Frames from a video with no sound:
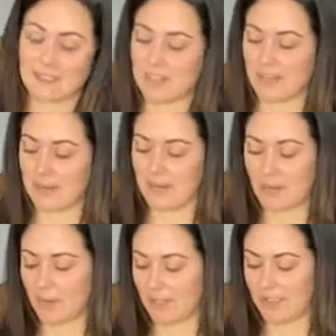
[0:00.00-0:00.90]
He
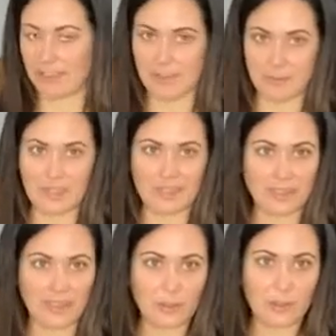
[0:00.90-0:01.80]
won a thing. We did
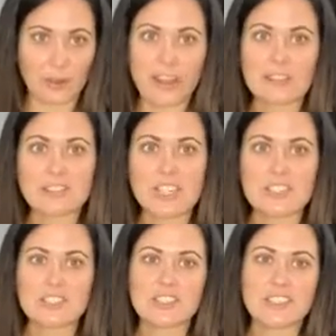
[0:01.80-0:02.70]
like a little workout
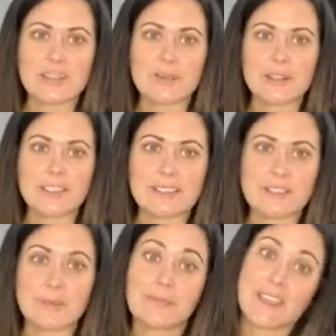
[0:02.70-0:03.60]
challenge and he won.
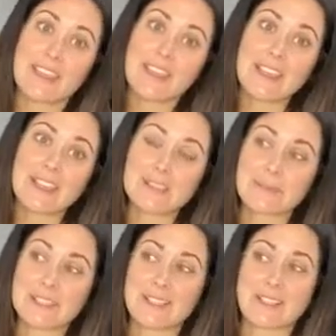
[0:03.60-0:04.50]
So he got to
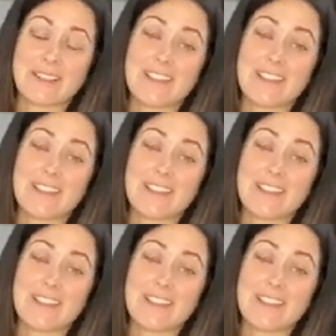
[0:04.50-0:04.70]
pick dinner.